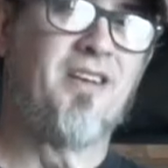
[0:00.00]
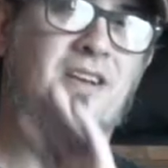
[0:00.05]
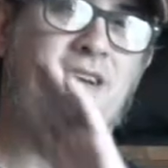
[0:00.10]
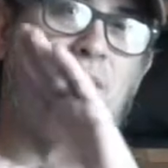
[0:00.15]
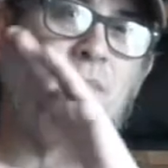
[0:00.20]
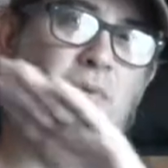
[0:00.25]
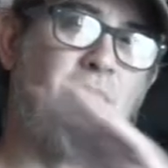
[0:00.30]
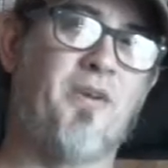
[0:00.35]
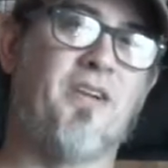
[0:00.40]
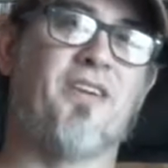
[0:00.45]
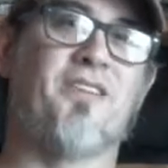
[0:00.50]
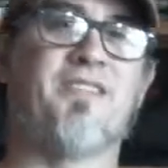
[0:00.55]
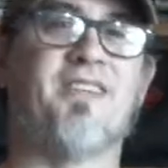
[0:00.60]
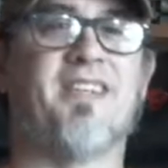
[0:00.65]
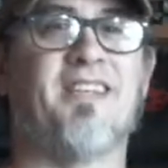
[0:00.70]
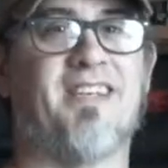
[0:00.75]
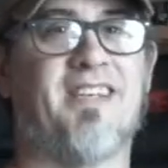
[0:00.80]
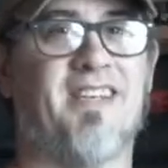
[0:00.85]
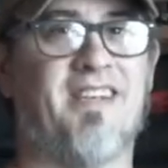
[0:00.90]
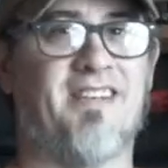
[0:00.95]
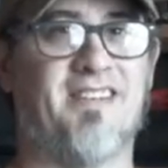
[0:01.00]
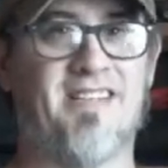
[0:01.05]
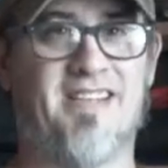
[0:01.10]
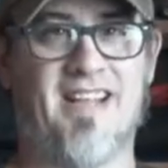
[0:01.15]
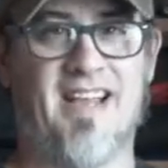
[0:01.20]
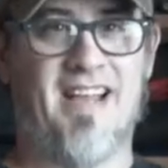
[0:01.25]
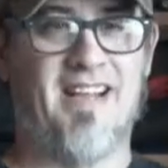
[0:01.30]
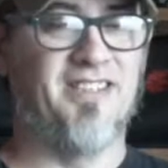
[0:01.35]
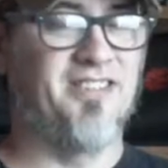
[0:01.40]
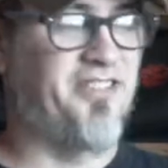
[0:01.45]
But we don't need to get into
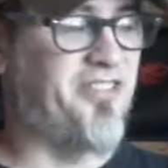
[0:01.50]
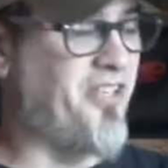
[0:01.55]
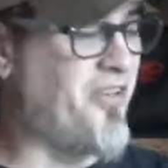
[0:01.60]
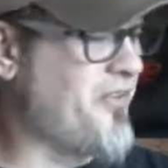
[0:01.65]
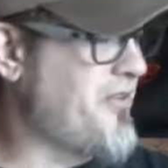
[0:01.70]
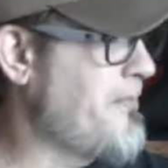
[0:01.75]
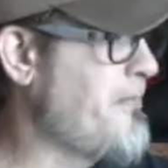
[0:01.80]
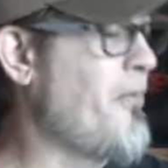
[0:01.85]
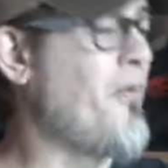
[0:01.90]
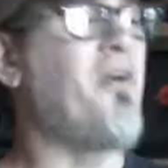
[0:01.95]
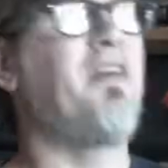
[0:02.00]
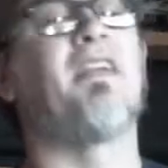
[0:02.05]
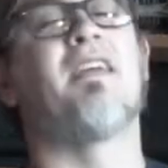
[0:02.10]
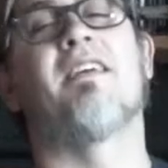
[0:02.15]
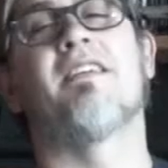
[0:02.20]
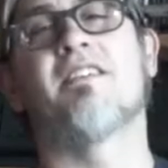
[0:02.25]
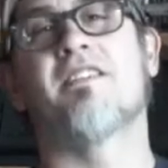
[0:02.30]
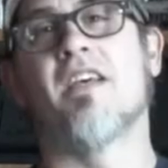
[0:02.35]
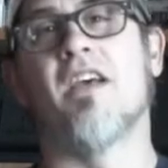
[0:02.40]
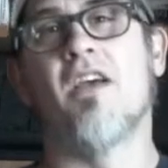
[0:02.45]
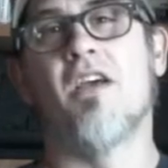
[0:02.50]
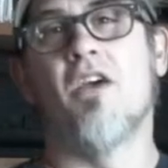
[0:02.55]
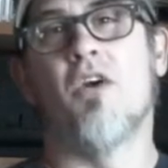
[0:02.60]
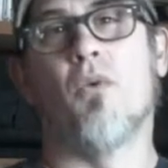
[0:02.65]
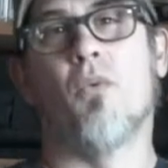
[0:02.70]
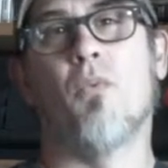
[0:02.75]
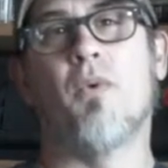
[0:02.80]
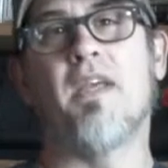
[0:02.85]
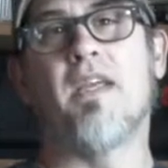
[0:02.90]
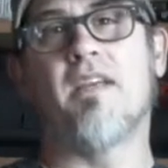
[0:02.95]
that. So the point is,
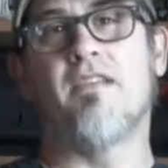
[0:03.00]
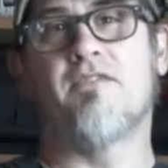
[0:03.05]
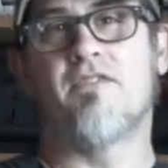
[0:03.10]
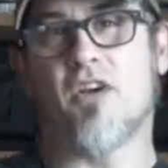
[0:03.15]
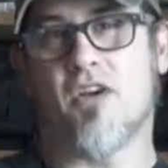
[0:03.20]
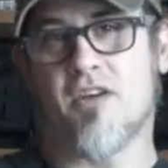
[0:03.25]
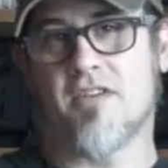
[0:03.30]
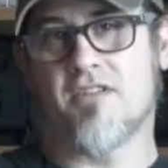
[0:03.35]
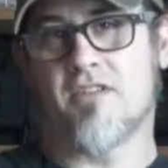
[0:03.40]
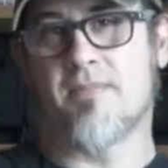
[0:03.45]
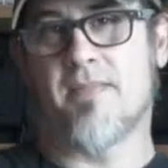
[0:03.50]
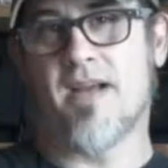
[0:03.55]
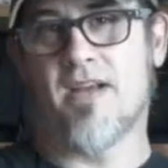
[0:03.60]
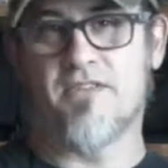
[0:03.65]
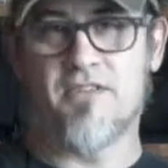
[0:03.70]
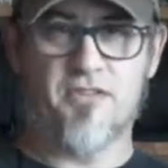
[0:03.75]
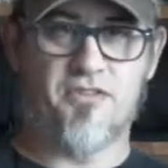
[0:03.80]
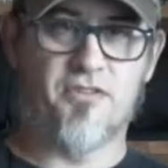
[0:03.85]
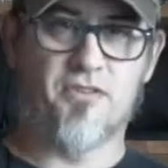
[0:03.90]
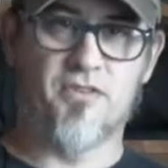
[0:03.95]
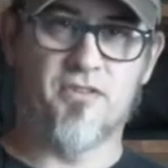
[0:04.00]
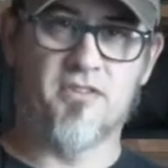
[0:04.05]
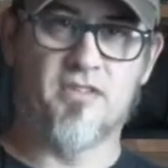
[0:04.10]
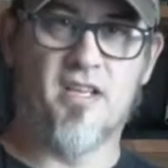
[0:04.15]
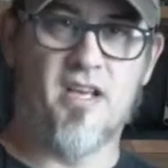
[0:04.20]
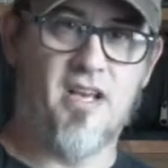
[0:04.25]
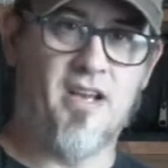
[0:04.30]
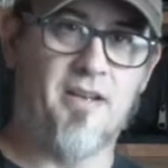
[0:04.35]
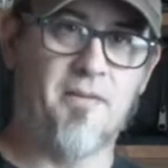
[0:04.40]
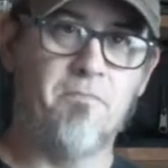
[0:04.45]
we talked about the third
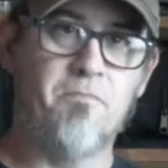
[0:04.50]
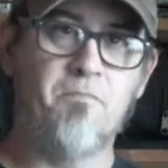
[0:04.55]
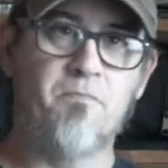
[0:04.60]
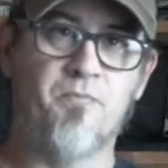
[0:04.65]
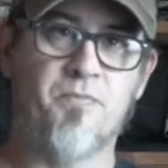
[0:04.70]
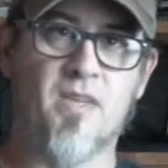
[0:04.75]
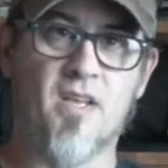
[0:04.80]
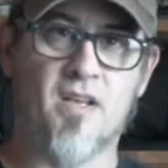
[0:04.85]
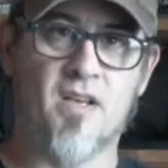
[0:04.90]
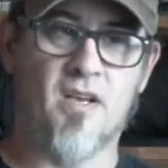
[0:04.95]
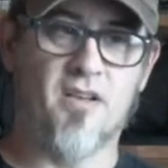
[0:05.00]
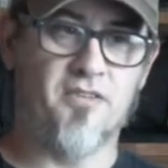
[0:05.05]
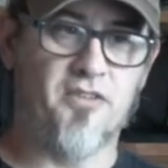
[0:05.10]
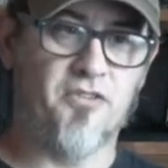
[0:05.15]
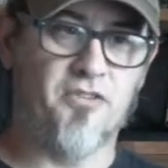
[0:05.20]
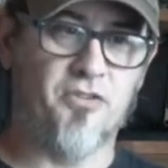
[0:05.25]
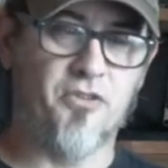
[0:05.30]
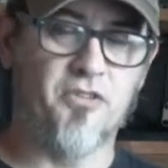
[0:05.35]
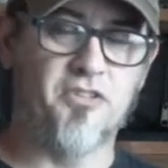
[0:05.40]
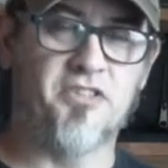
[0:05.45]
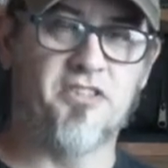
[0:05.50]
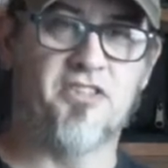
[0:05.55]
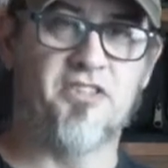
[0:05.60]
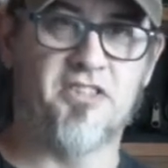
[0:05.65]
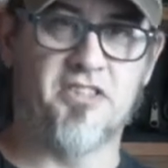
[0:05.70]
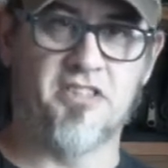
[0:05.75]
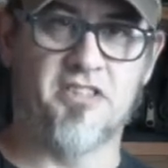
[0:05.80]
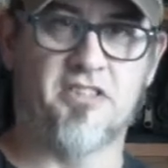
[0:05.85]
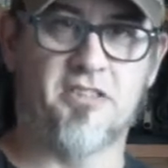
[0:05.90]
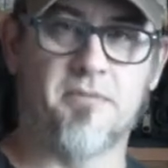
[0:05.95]
line, the third
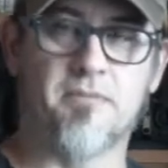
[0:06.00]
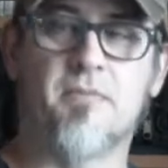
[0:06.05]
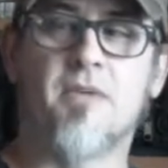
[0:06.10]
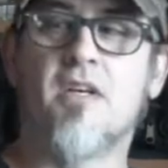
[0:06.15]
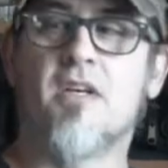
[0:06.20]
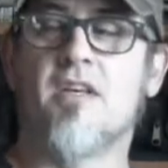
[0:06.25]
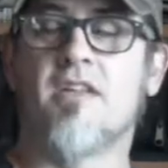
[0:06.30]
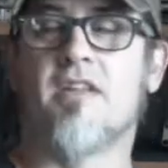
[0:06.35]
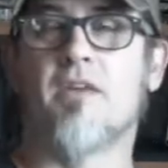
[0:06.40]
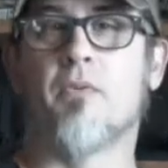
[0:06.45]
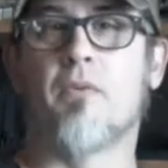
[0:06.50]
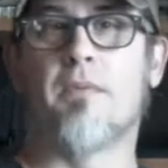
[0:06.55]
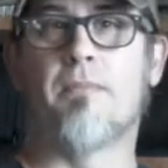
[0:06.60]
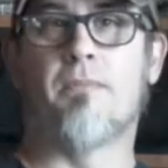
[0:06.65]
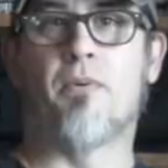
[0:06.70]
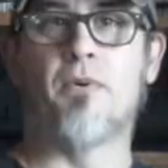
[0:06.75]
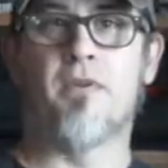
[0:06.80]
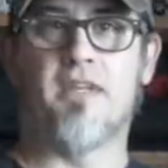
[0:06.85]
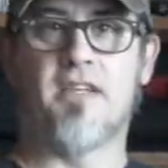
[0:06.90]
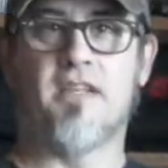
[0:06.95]
system that we put